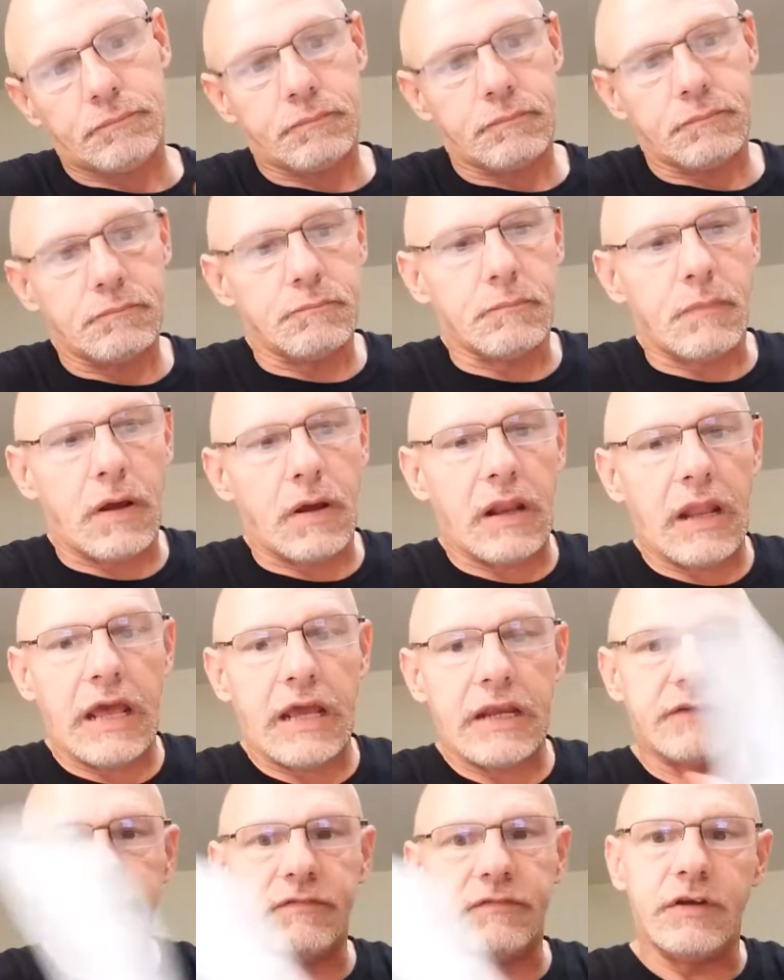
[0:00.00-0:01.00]
My
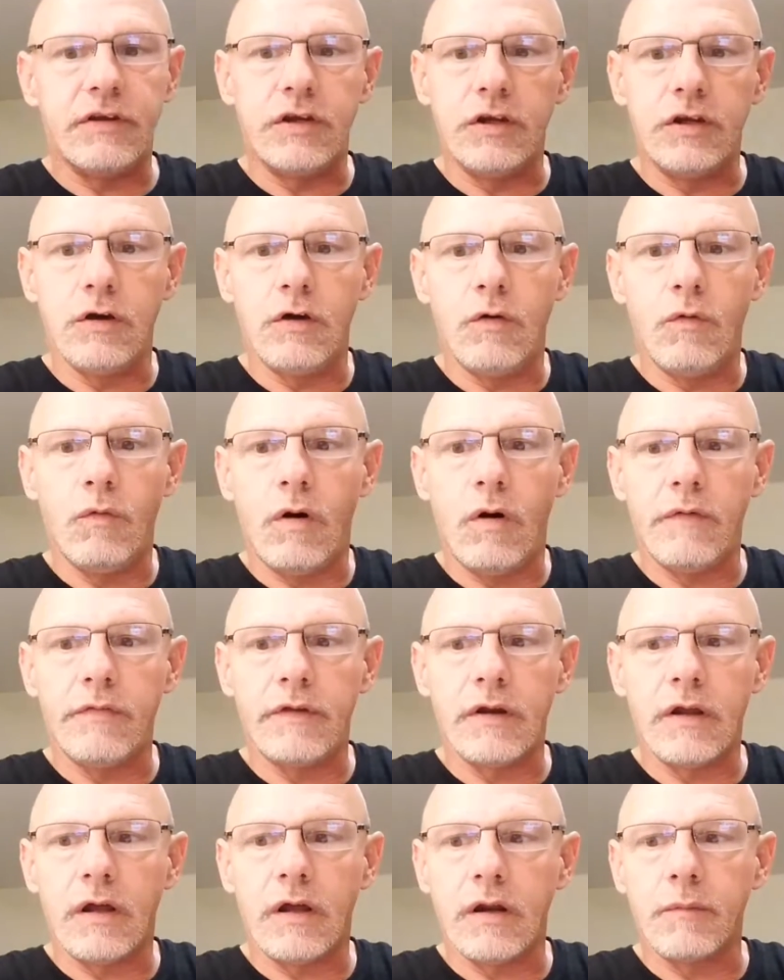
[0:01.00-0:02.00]
last video on the
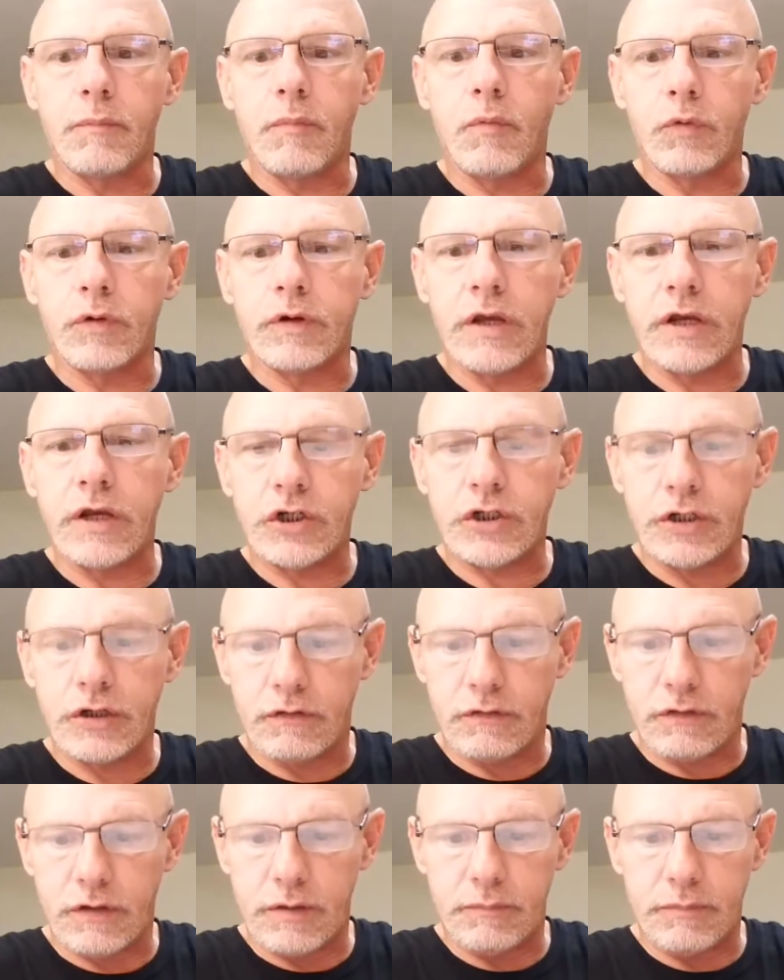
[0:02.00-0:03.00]
non-importation
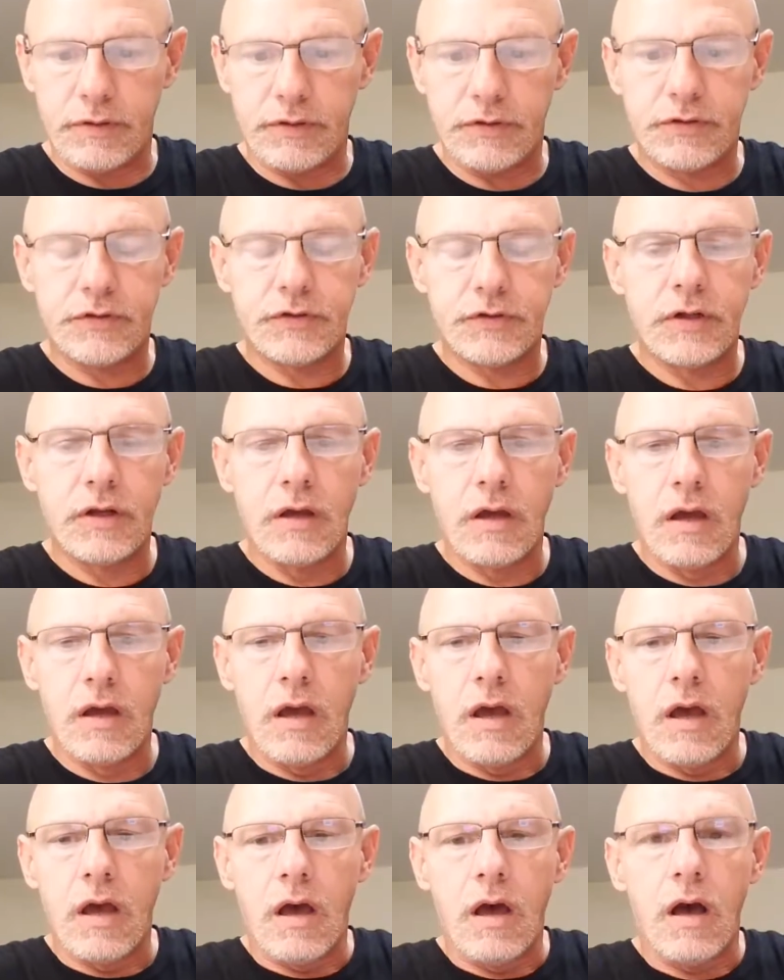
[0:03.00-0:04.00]
agreements,
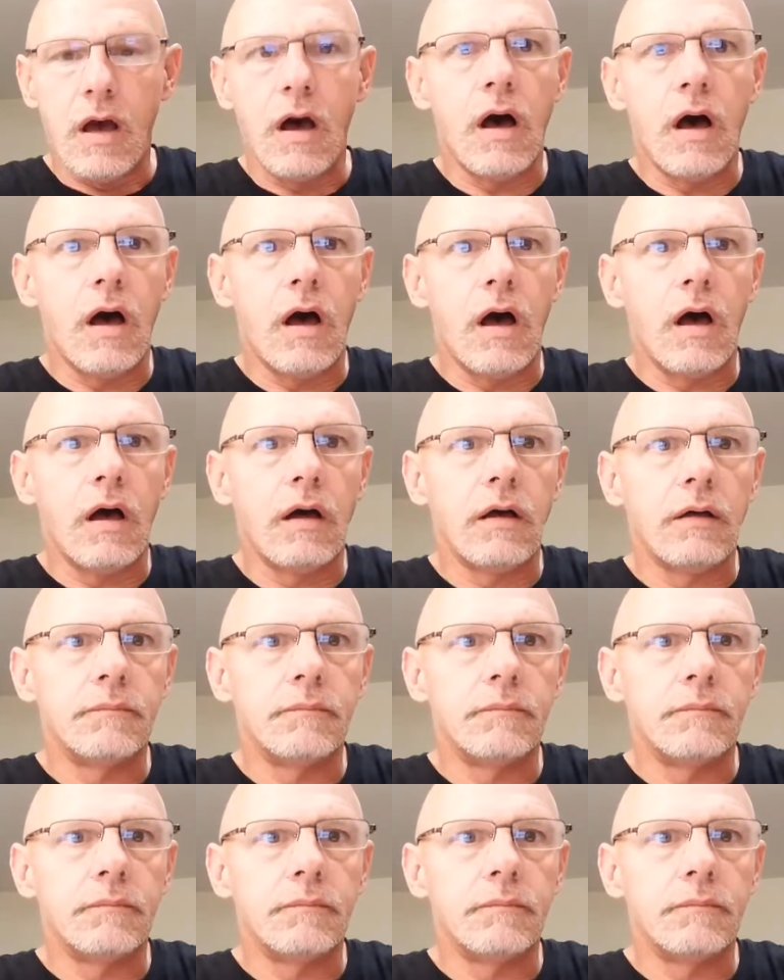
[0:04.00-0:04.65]
I